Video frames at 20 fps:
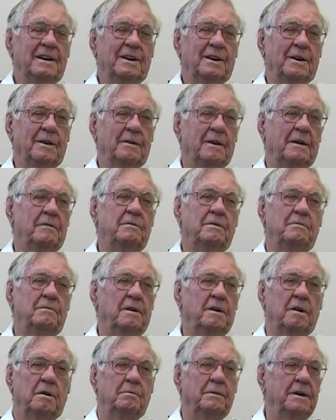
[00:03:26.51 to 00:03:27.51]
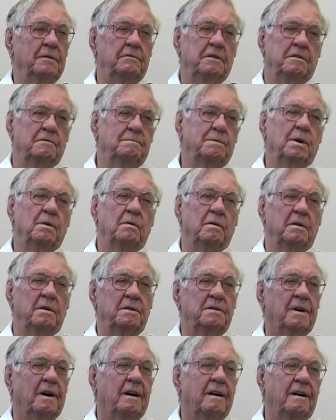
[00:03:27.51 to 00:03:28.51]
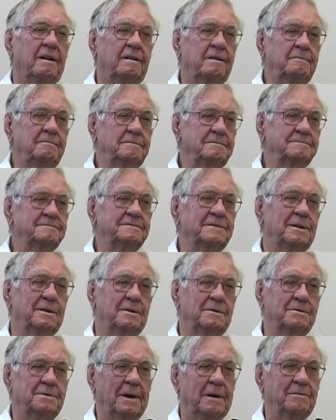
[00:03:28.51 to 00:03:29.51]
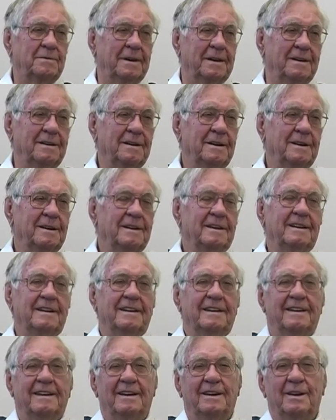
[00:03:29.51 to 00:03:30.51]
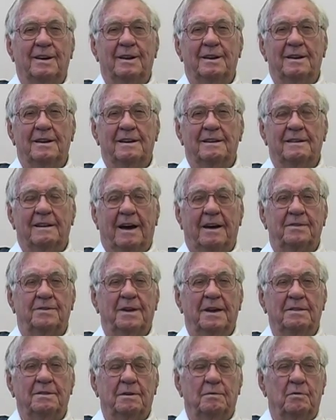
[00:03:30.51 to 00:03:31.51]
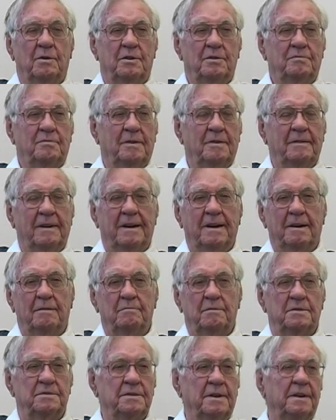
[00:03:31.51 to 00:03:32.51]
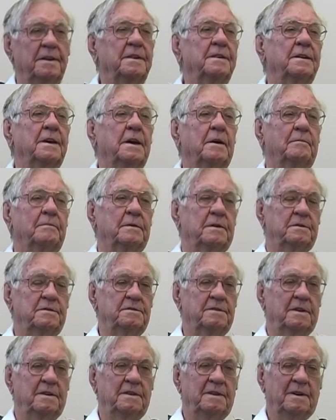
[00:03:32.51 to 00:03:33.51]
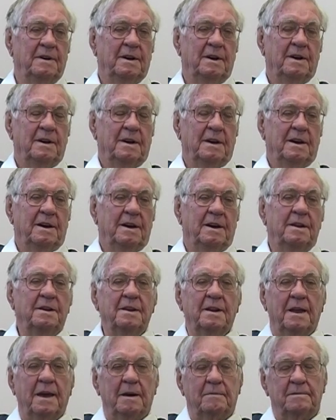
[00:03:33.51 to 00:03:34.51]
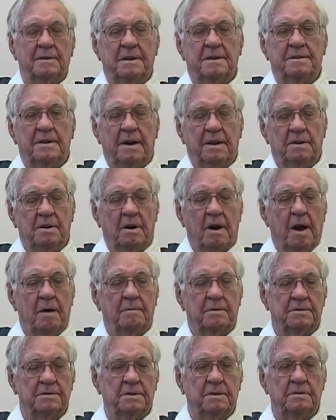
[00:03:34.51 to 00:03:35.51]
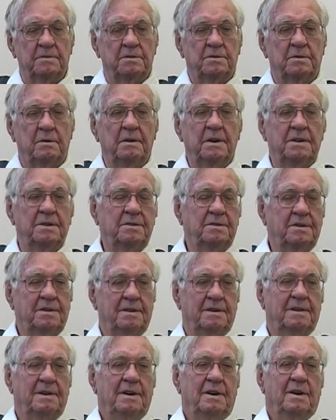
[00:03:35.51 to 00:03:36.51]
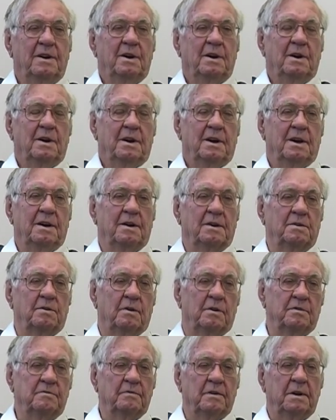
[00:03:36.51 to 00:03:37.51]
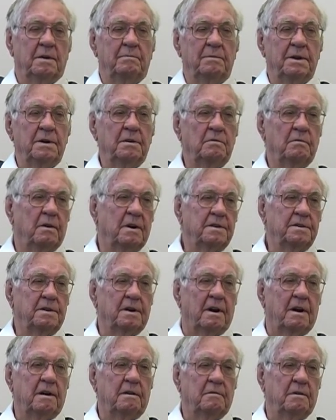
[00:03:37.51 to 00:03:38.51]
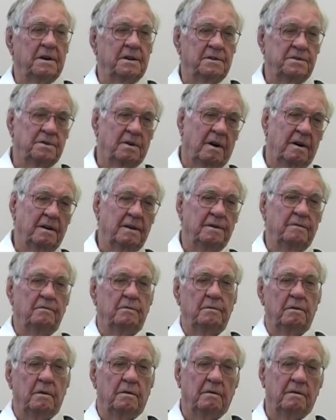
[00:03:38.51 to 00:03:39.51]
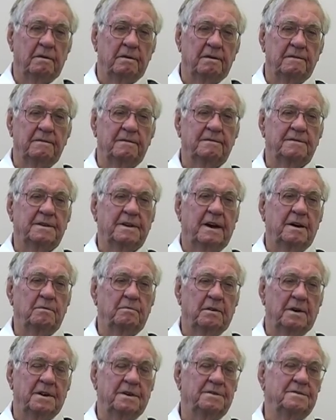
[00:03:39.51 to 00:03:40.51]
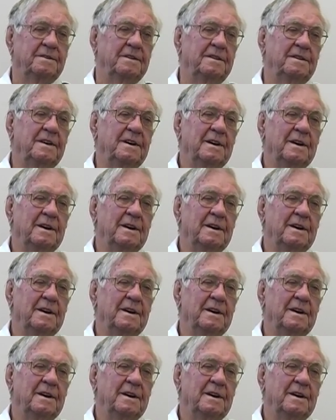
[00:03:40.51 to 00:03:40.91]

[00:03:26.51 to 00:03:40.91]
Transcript: And every little bit we was blowing a tire or something. Sure. And I think the worst one we had was in Indianapolis. And Indianapolis had cobblestone streets. And of course, when it blew one tire, well, it started rolling sideways, and